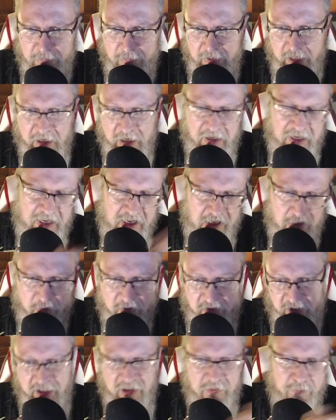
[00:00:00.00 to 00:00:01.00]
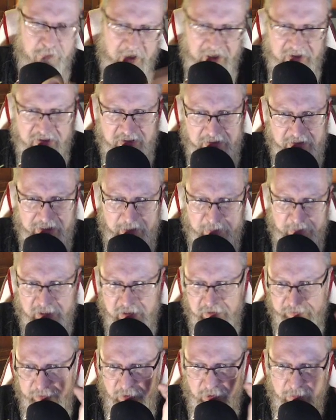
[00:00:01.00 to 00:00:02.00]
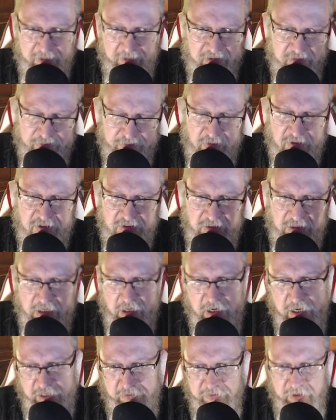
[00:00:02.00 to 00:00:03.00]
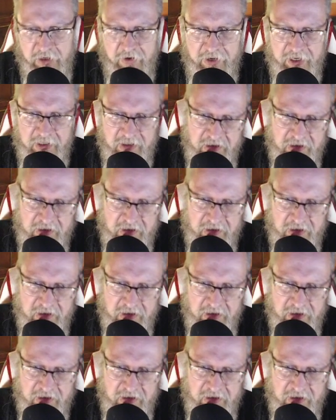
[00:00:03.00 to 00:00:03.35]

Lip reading: Language is basically metaphor. Metaphor is a kind of lying.